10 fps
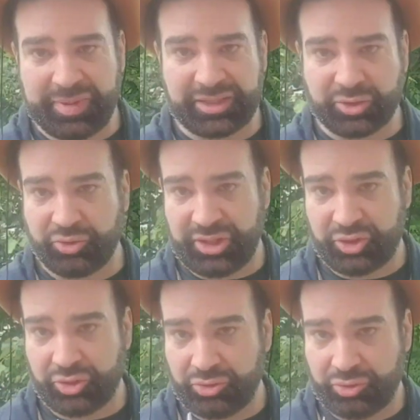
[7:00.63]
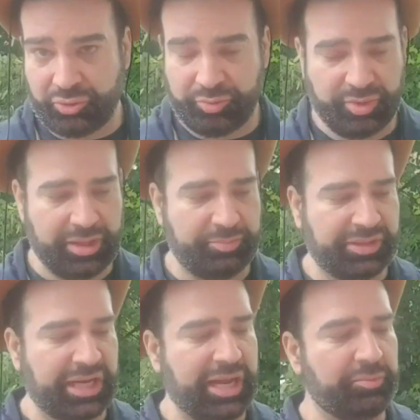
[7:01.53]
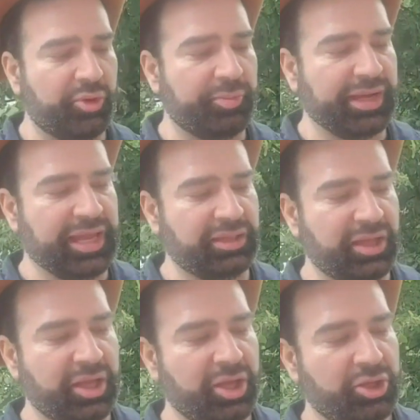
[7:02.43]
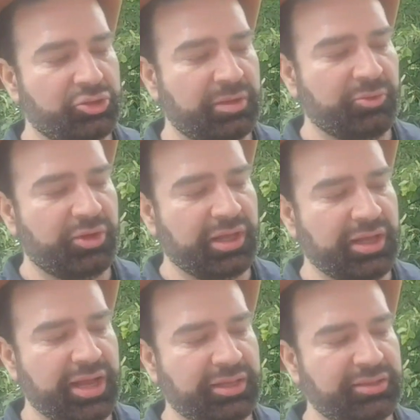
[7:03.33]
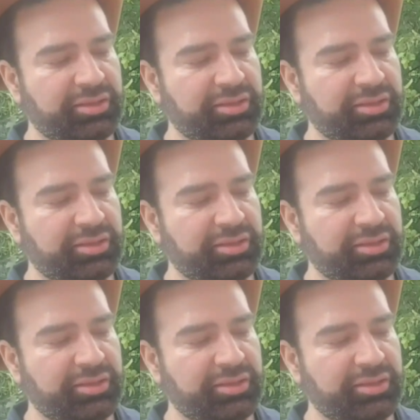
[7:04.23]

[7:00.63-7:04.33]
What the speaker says: best condition to try and propagate. So I'm gonna cut.